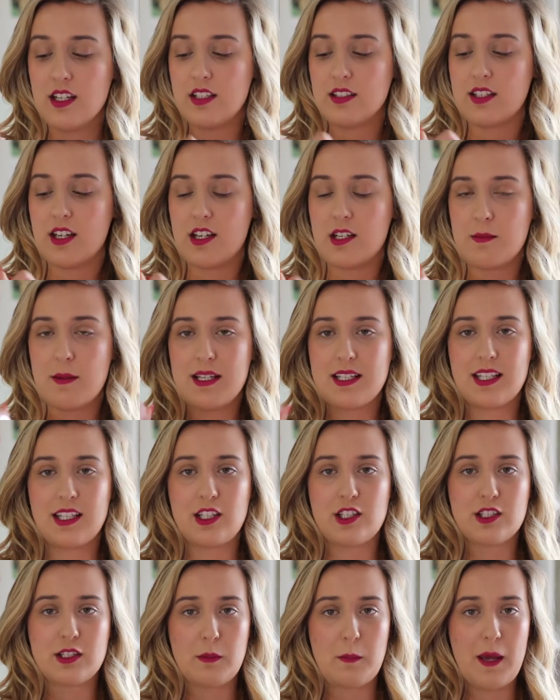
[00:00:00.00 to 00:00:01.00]
so it's
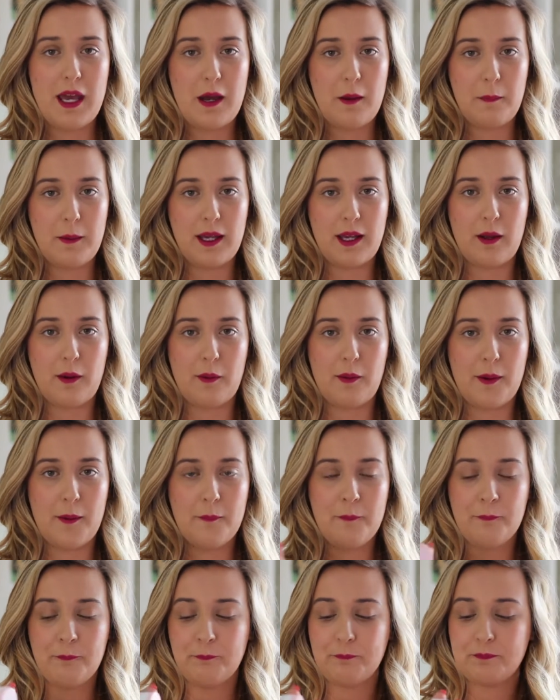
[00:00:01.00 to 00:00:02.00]
basically just the pale pink
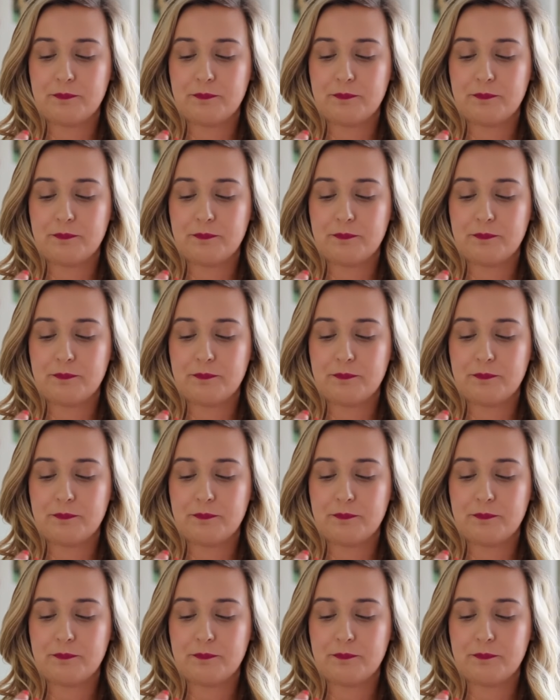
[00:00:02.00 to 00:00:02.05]
one,